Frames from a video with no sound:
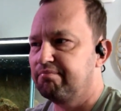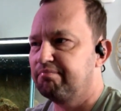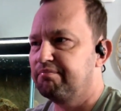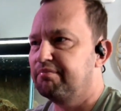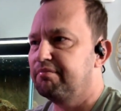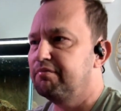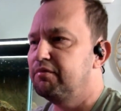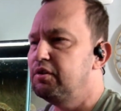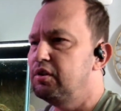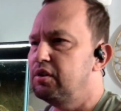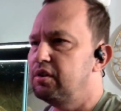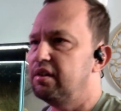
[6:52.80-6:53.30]

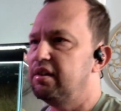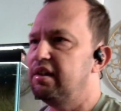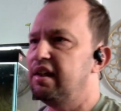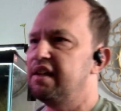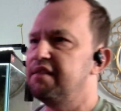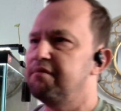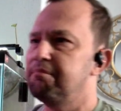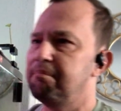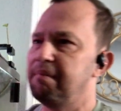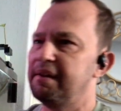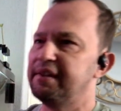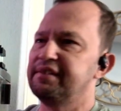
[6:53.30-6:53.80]

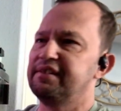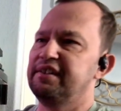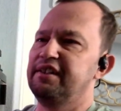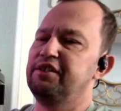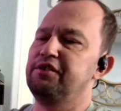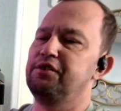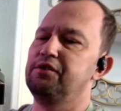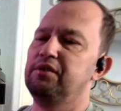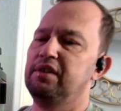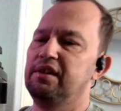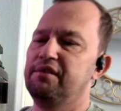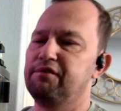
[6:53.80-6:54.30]
and basically a
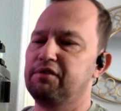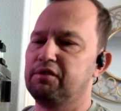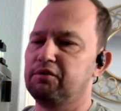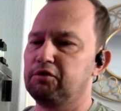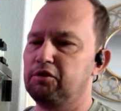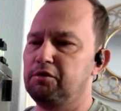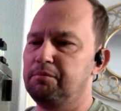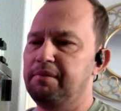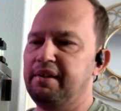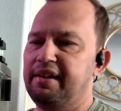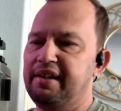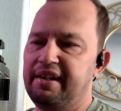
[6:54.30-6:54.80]
new living
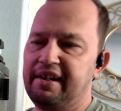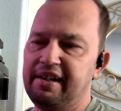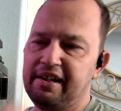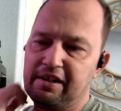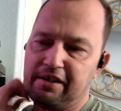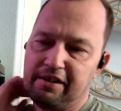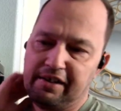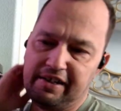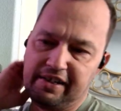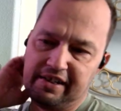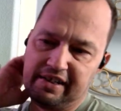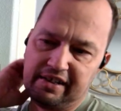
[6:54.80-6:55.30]
room
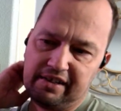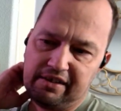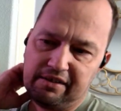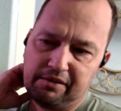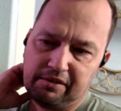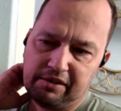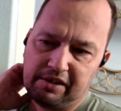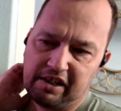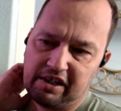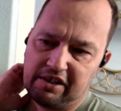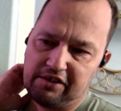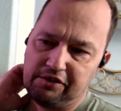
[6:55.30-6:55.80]
area.
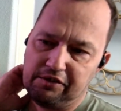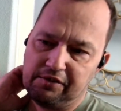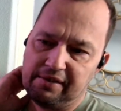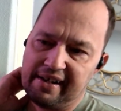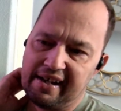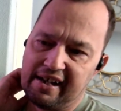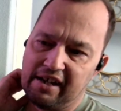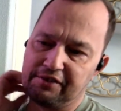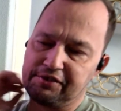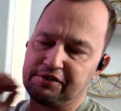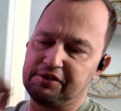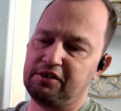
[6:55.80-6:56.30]
We got a new
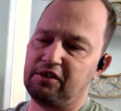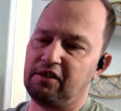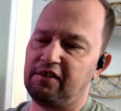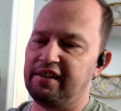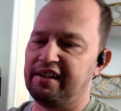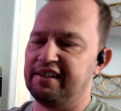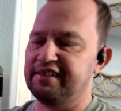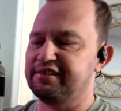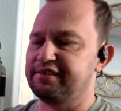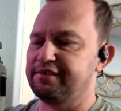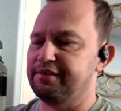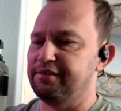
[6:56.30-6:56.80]
couch and all
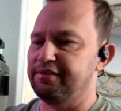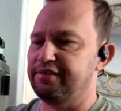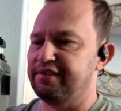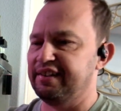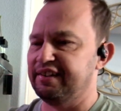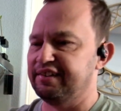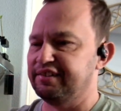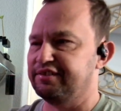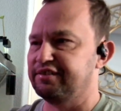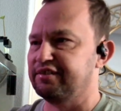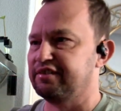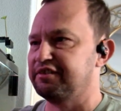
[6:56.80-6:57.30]
that, so
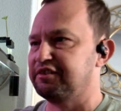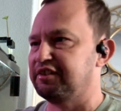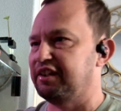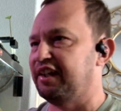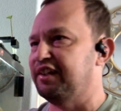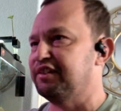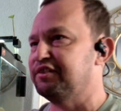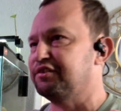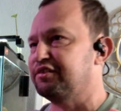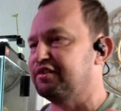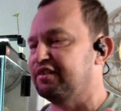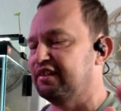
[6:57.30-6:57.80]
things
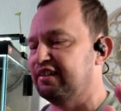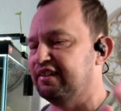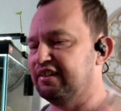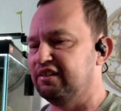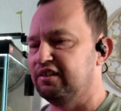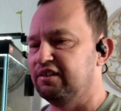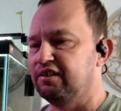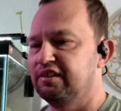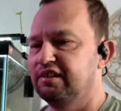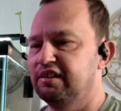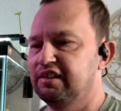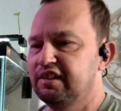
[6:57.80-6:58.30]
changed a
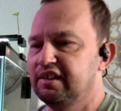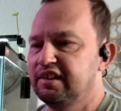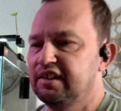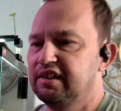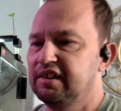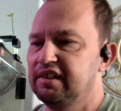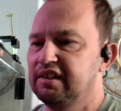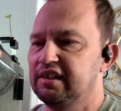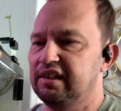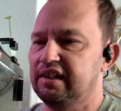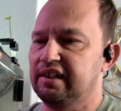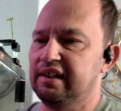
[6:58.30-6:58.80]
little.
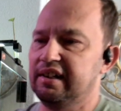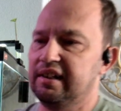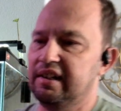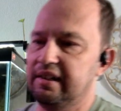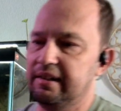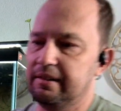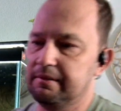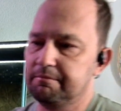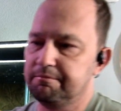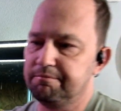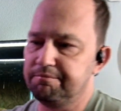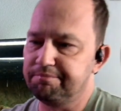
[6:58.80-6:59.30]

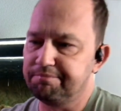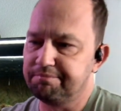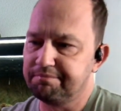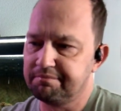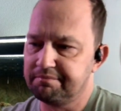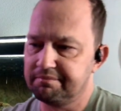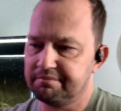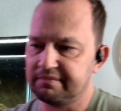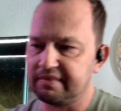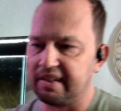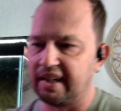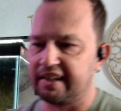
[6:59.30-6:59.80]
We